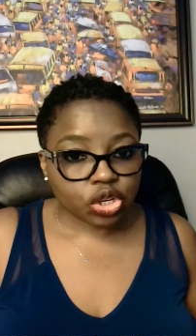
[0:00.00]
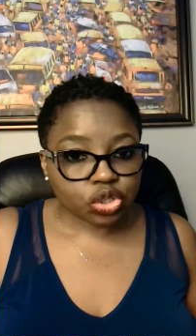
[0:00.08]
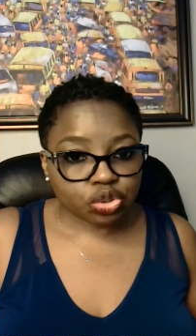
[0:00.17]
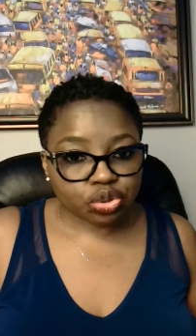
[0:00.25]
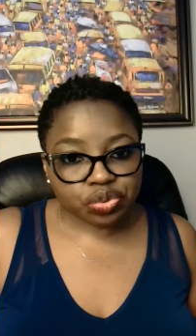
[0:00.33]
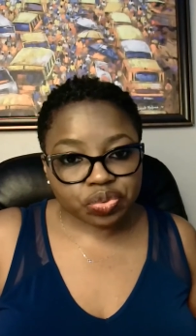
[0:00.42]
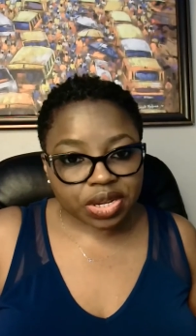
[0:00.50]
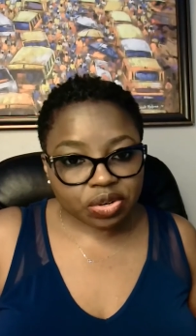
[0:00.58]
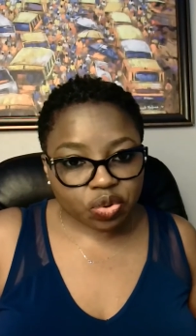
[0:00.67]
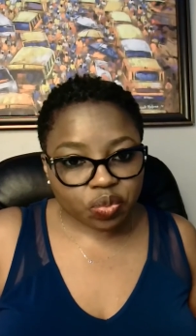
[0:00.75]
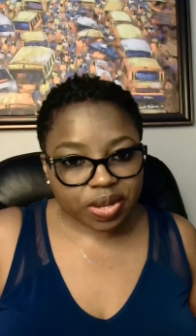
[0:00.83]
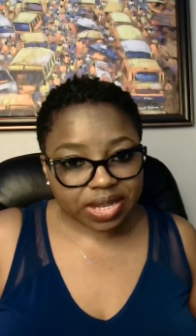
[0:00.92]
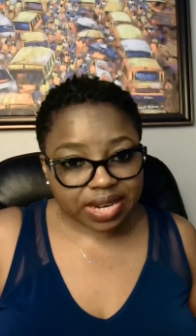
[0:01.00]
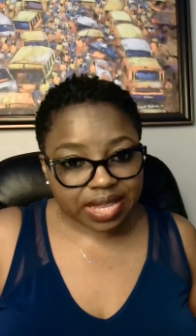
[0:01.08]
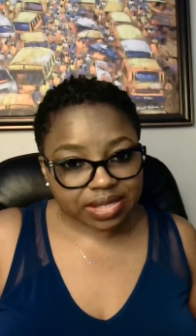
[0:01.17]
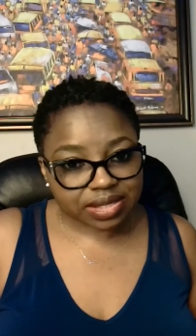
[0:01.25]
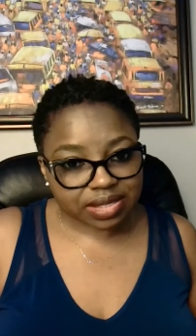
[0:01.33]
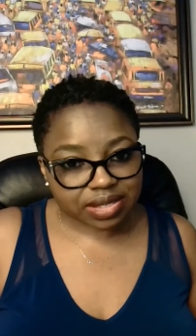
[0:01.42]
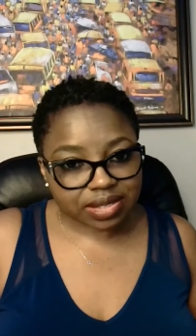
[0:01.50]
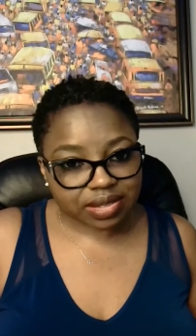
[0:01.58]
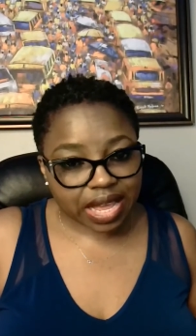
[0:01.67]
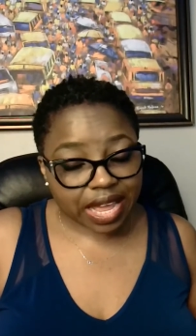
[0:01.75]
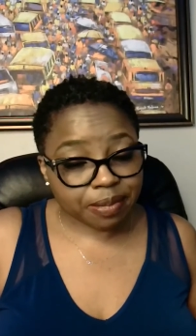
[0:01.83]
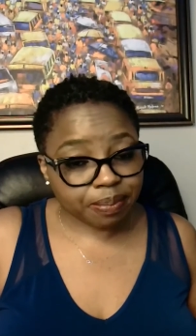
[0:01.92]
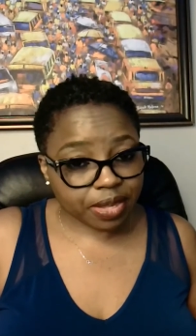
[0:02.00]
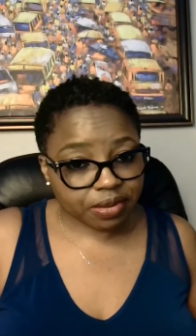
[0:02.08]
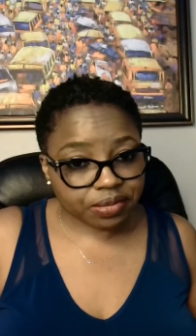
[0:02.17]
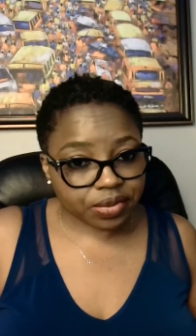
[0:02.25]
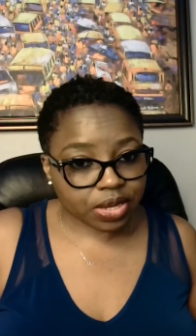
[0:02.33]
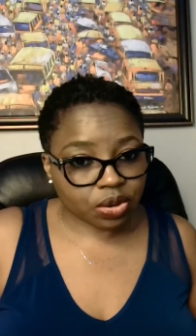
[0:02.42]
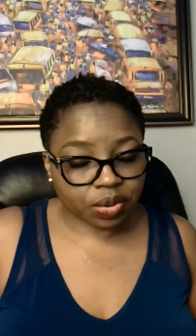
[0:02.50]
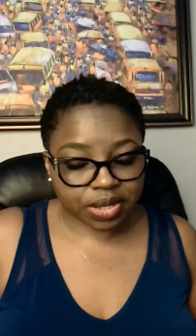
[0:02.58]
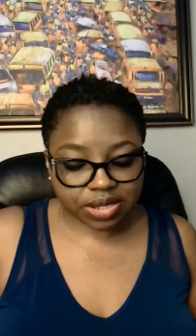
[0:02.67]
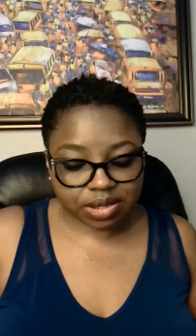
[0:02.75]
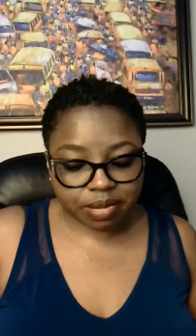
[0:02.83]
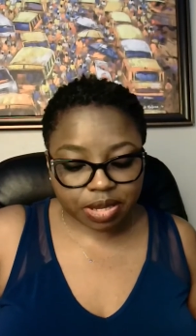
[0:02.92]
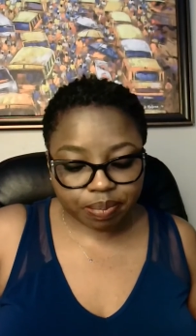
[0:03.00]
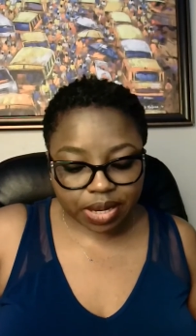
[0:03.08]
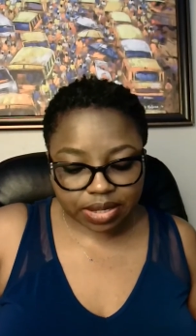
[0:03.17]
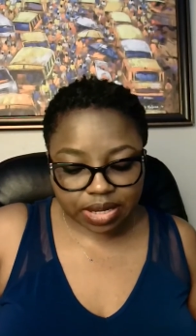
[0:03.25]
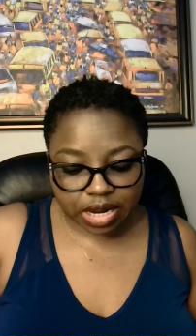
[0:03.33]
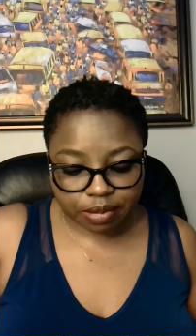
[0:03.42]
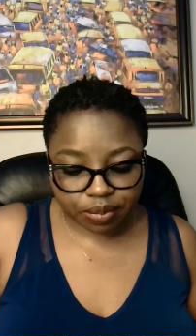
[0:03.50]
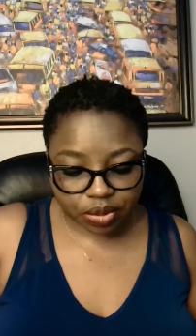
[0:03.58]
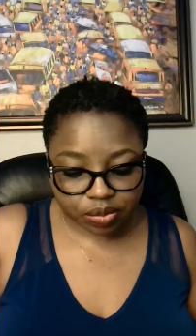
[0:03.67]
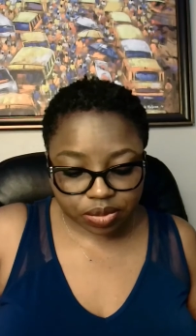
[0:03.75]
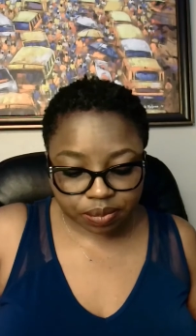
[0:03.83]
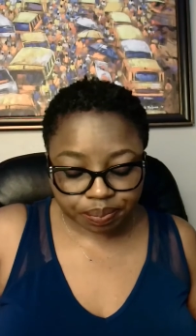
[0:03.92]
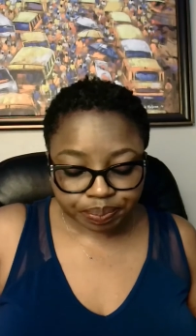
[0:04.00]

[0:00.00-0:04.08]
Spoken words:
Children who witness IPV or intimate partner abuse